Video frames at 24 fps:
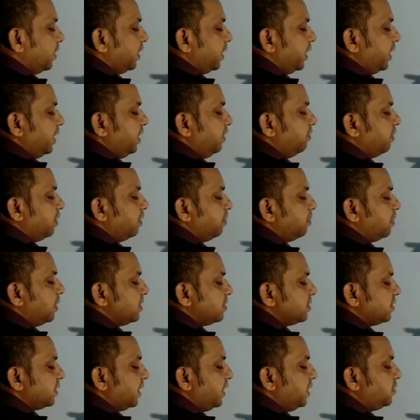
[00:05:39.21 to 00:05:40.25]
E1
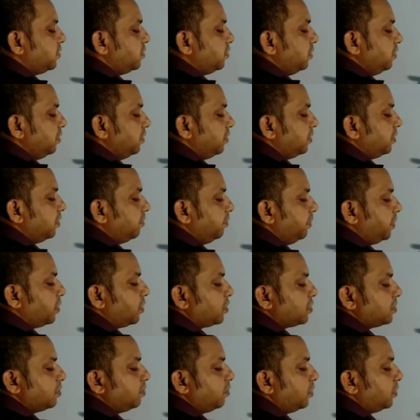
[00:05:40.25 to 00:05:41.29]
plus E2,
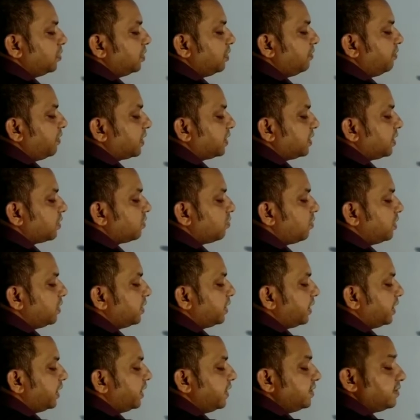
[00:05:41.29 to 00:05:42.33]
because both the vector
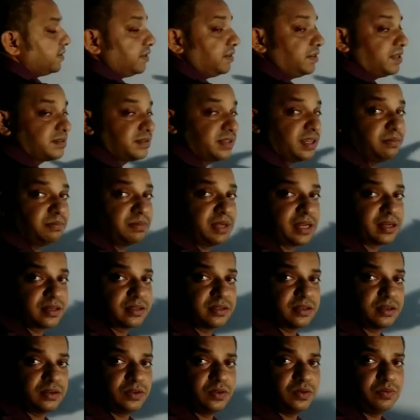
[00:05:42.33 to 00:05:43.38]
quantity is in the same
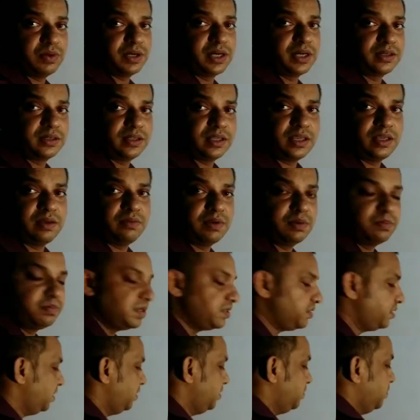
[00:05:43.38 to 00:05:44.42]
direction, you will get the E1
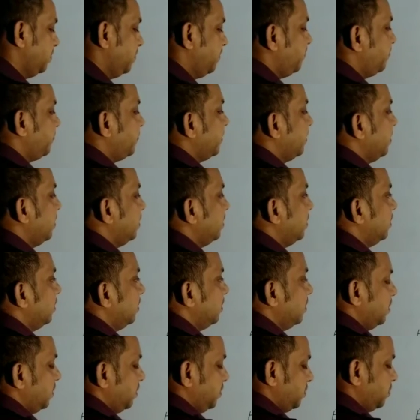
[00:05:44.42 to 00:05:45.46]
plus E2.
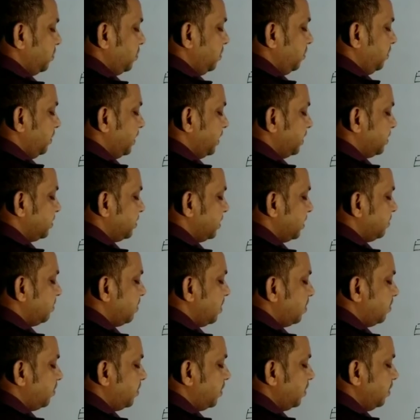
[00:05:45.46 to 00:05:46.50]
So you will get sigma
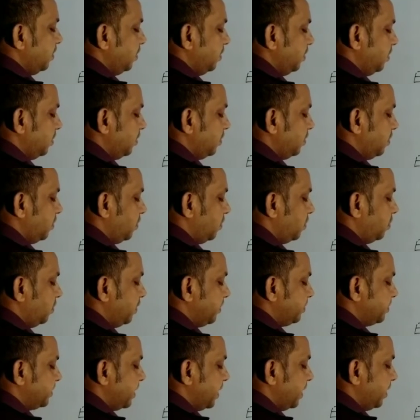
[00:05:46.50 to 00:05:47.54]
upon 2
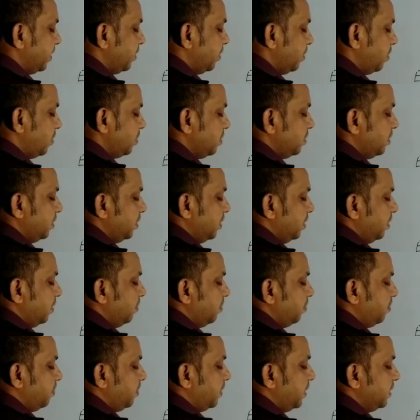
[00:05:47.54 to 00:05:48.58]
epsilon naught
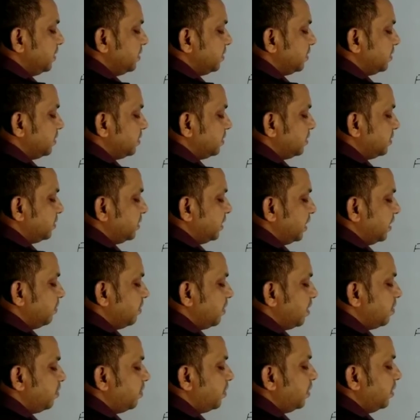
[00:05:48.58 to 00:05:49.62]
plus sigma
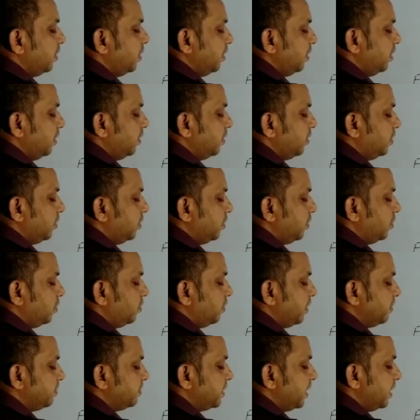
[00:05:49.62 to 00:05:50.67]
upon
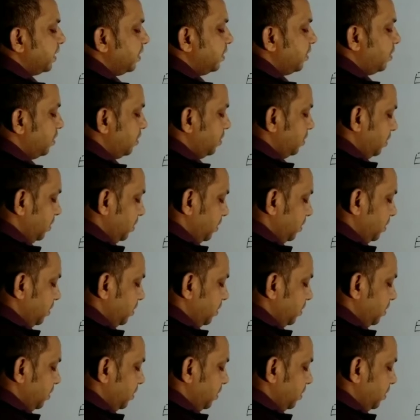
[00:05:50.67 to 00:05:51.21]
2 epsilon naught.